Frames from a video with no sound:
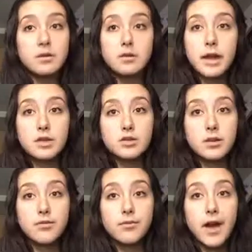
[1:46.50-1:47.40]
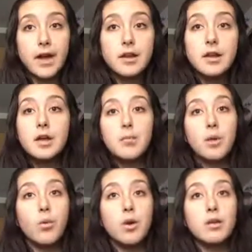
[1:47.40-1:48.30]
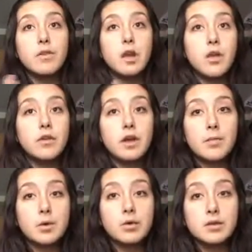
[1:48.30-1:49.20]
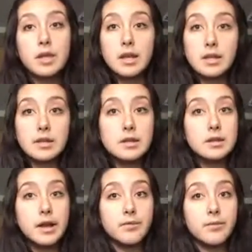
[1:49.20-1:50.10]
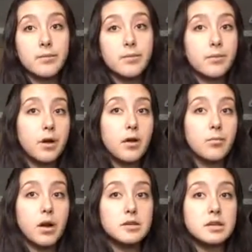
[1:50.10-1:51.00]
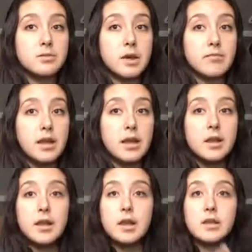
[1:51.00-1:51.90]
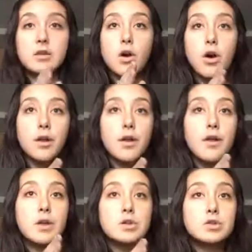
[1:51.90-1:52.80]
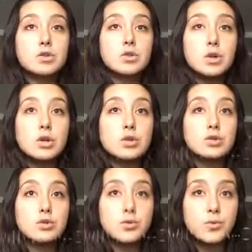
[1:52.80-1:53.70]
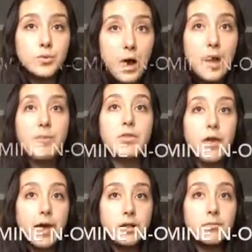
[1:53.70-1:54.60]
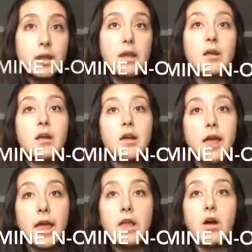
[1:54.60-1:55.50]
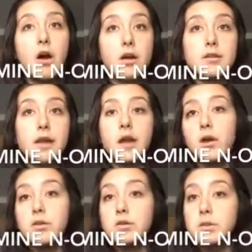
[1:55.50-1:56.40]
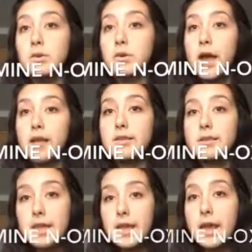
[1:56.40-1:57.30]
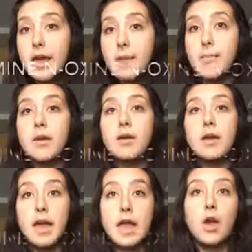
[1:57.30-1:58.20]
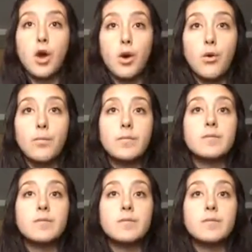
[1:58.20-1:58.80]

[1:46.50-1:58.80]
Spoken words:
saturated fat. But one of the other chemicals that is inside of processed red meat is called trimethylamine N-oxide, also known as TMAO.